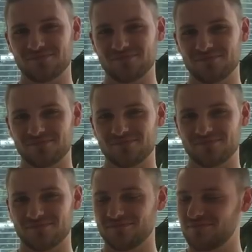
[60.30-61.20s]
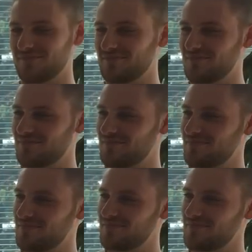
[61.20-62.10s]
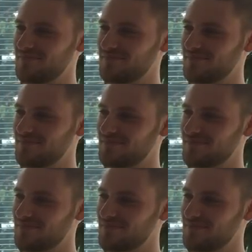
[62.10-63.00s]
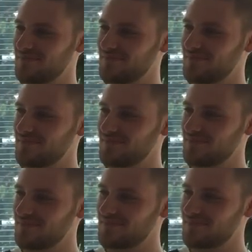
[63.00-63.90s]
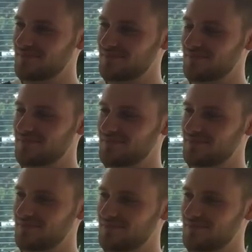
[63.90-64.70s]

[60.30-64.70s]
No words are spoken by the person on screen.